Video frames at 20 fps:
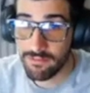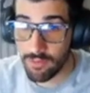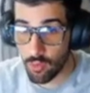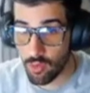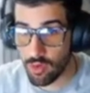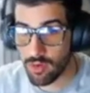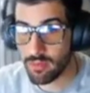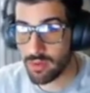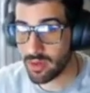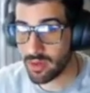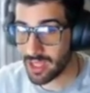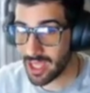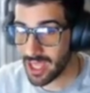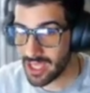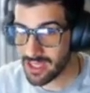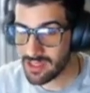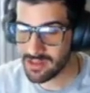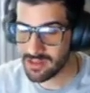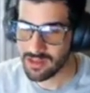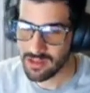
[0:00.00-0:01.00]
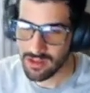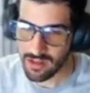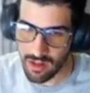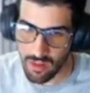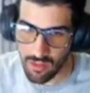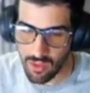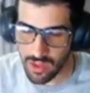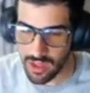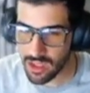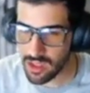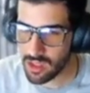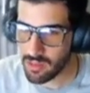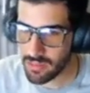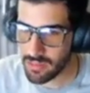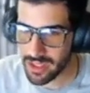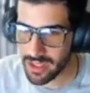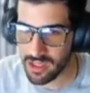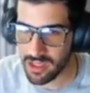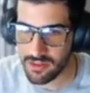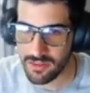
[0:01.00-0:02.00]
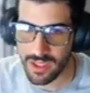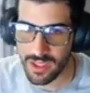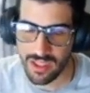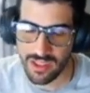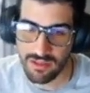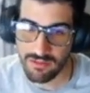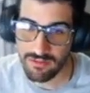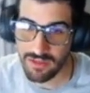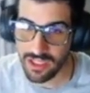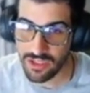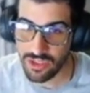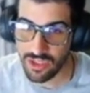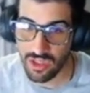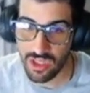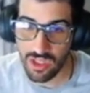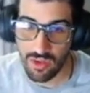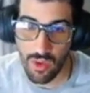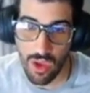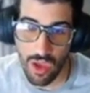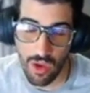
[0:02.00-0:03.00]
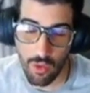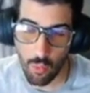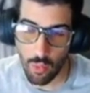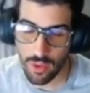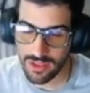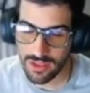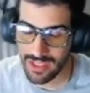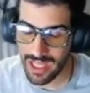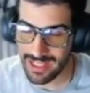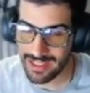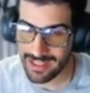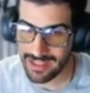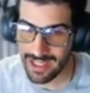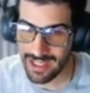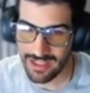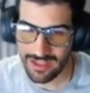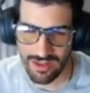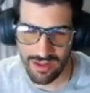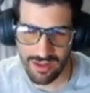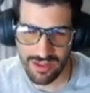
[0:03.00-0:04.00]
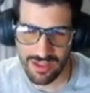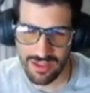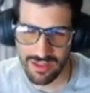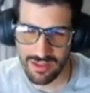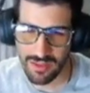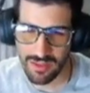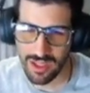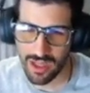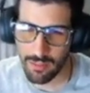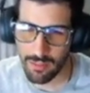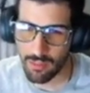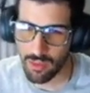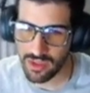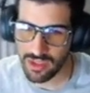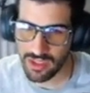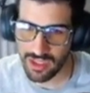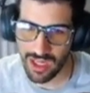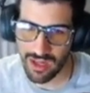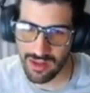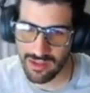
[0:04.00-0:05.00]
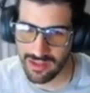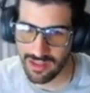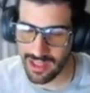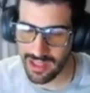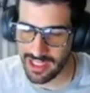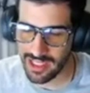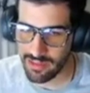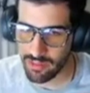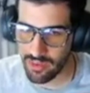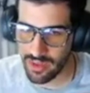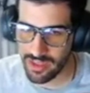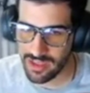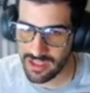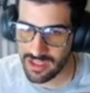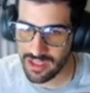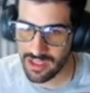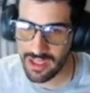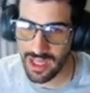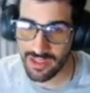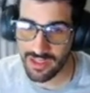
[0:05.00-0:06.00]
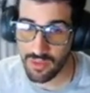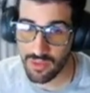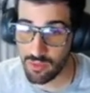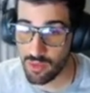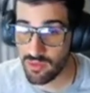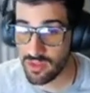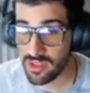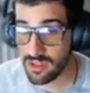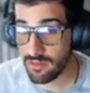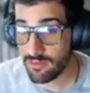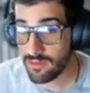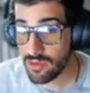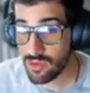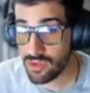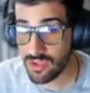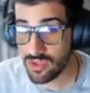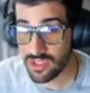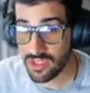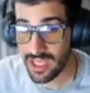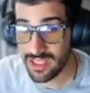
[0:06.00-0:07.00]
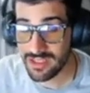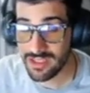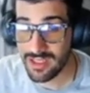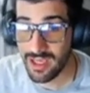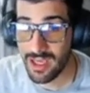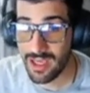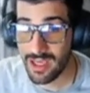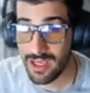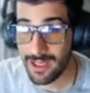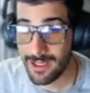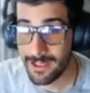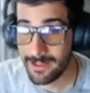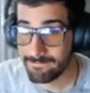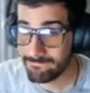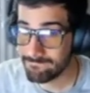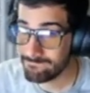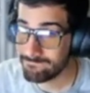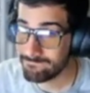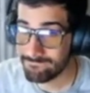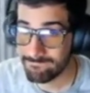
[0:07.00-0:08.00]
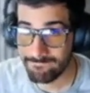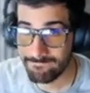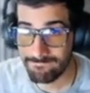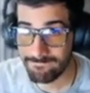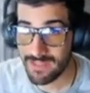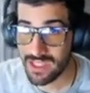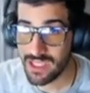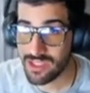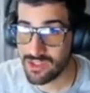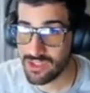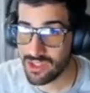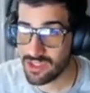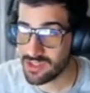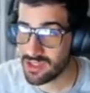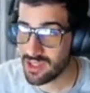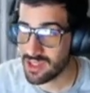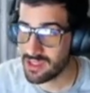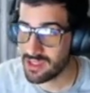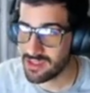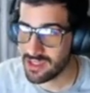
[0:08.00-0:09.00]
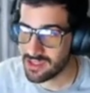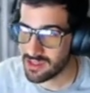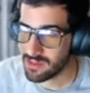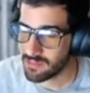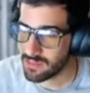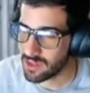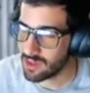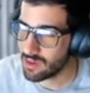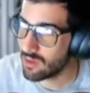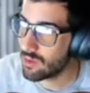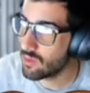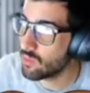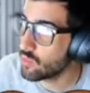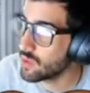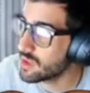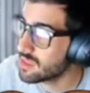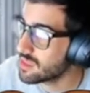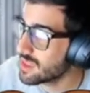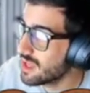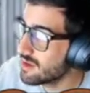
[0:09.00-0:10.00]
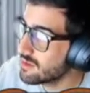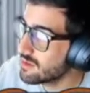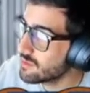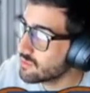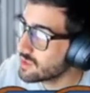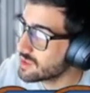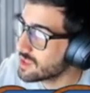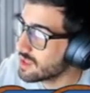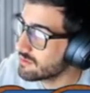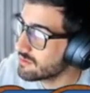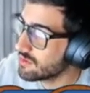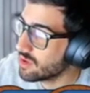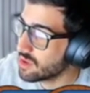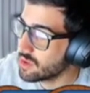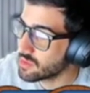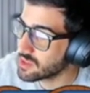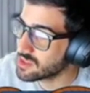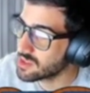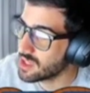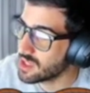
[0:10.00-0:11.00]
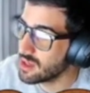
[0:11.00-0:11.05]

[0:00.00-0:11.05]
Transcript: per case, are really good pickups because eventually, once that set starts to become more scarce, less printed, as we move into future sets, he's just going to disappear with that following set.